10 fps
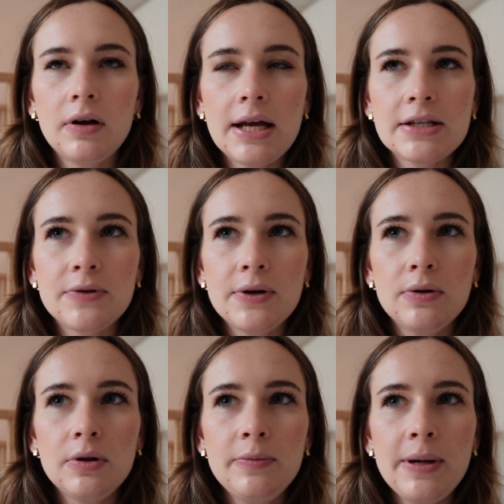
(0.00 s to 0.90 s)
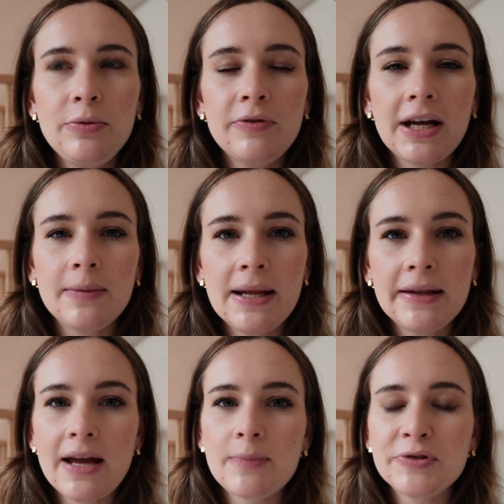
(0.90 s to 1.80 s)
Okay, so I know a lot of people recommend the
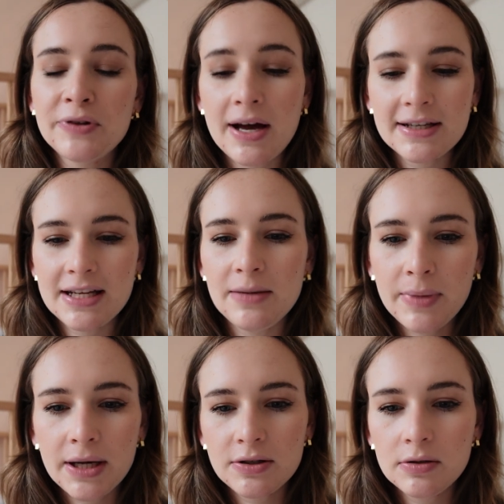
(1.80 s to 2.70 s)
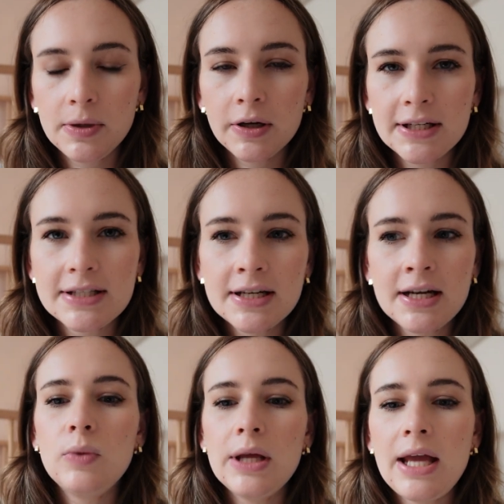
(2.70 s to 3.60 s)
capsule car seat, but to be honest,
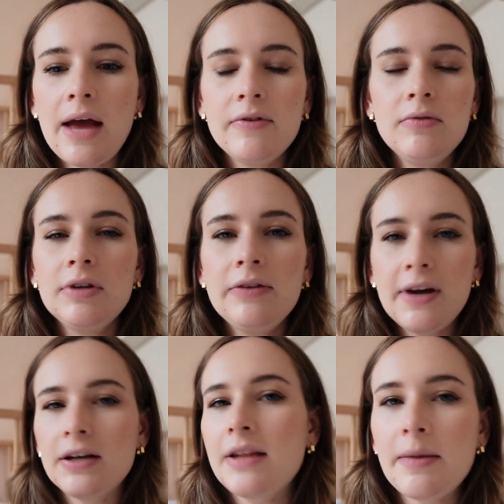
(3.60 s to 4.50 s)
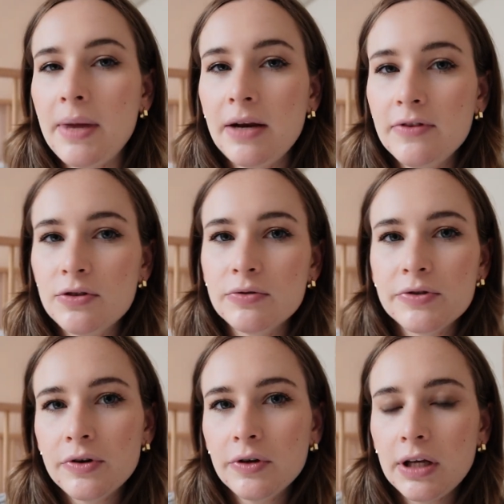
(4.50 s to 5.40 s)
we haven't really found it that beneficial.
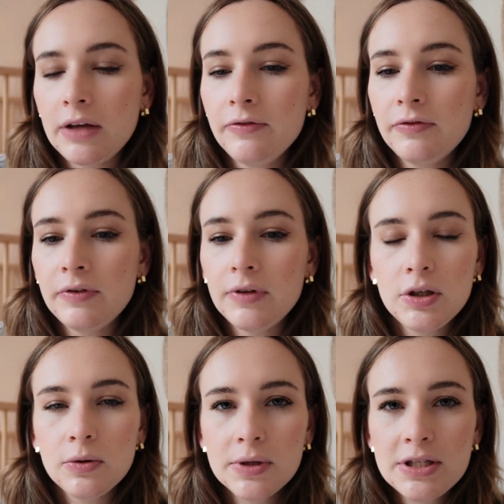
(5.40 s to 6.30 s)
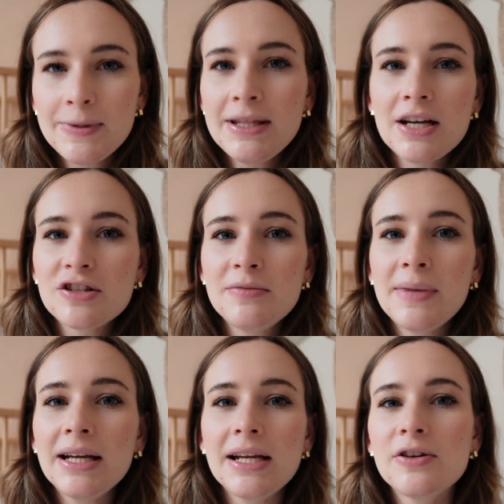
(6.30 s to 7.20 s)
So if you don't want to spend the extra
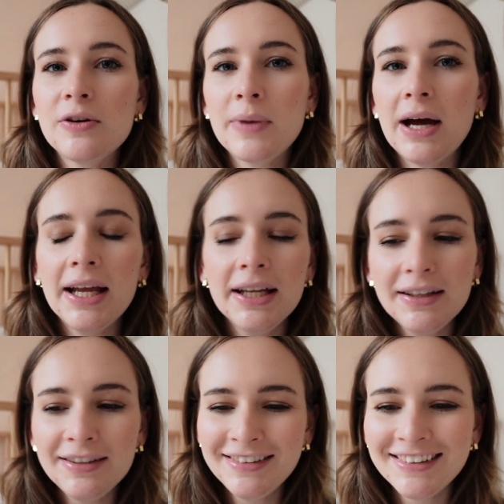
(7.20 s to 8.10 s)
money, don't buy it.